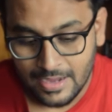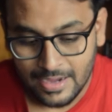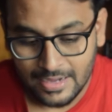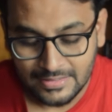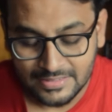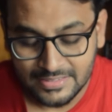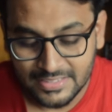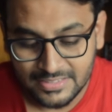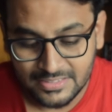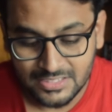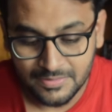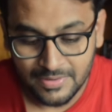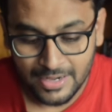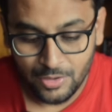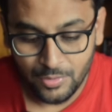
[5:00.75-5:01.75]
The
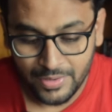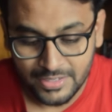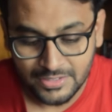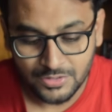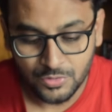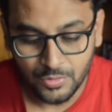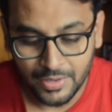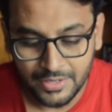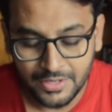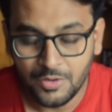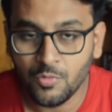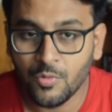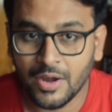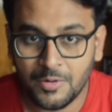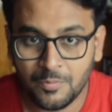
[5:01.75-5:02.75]
CTC value is
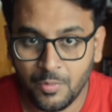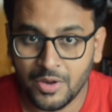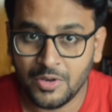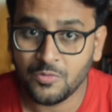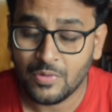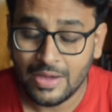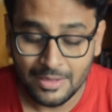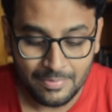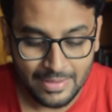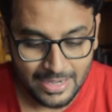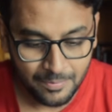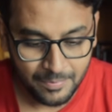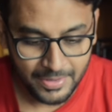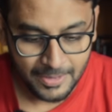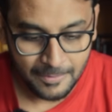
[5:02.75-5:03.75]
21.5
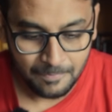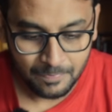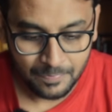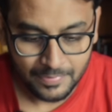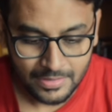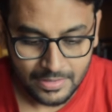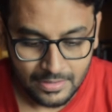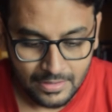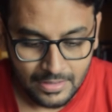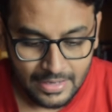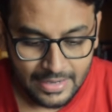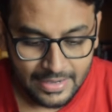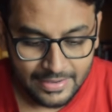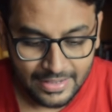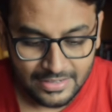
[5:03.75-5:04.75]
LPA.
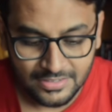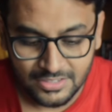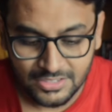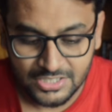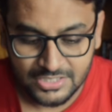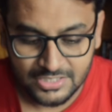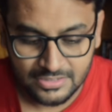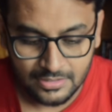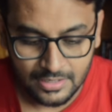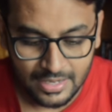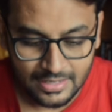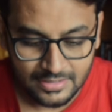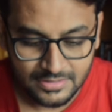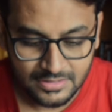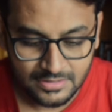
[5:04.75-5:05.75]
Next is
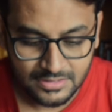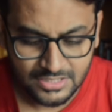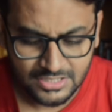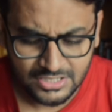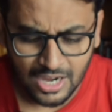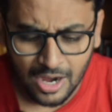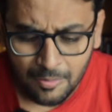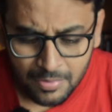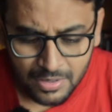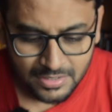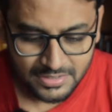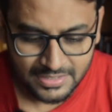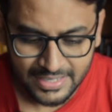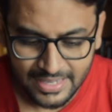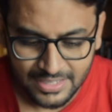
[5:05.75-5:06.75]
Chubb,
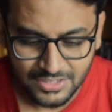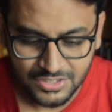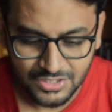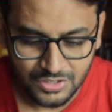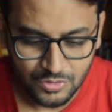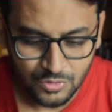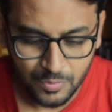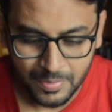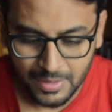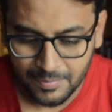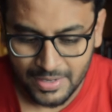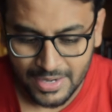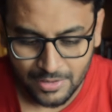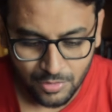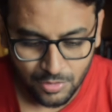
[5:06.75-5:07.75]

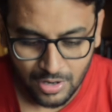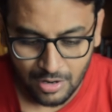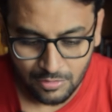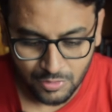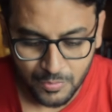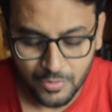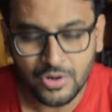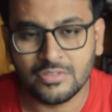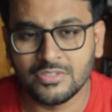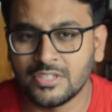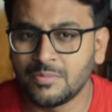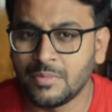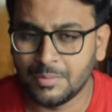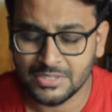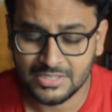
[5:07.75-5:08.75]
C-H-U-B-B. I don't know how to pronounce
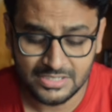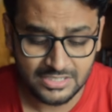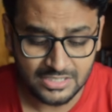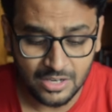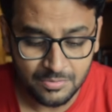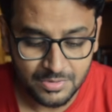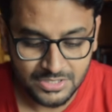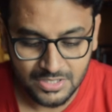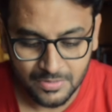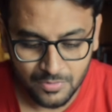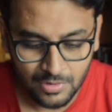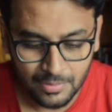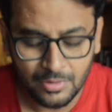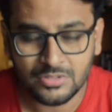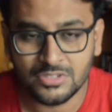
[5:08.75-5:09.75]
it. Maybe Chubb is the
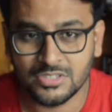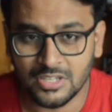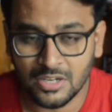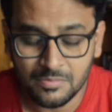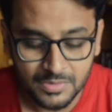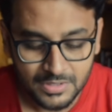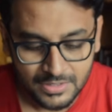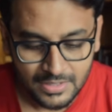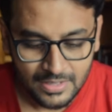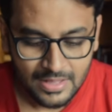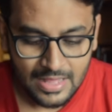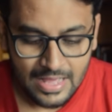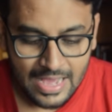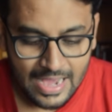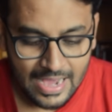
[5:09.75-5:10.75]
problem of sub.
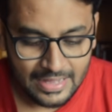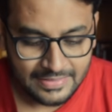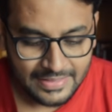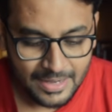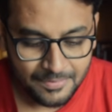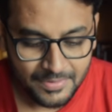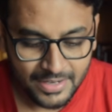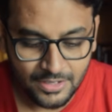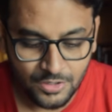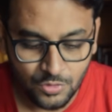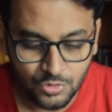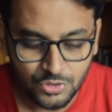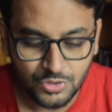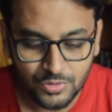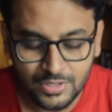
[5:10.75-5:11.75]
They have taken
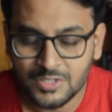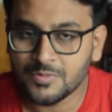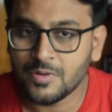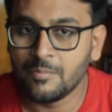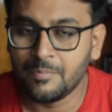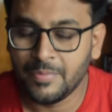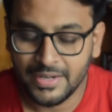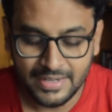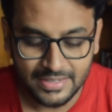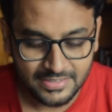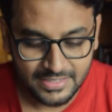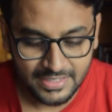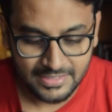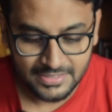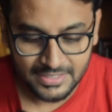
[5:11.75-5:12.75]
two students from BTech
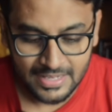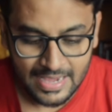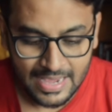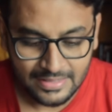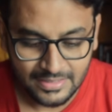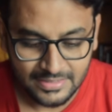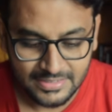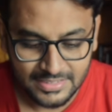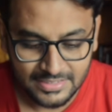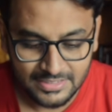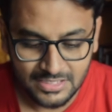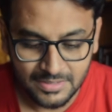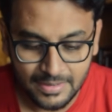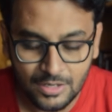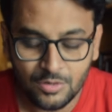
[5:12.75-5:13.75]
CSE and the
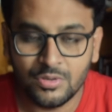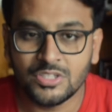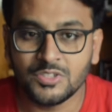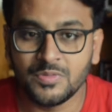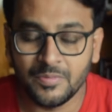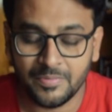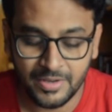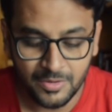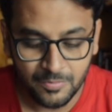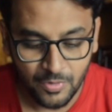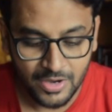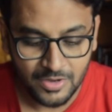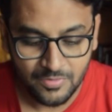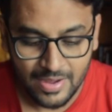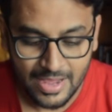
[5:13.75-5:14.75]
CTC value is
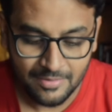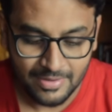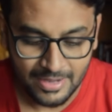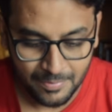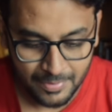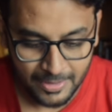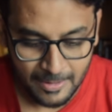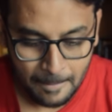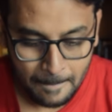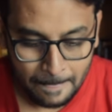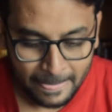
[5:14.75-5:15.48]
15.5 LPA.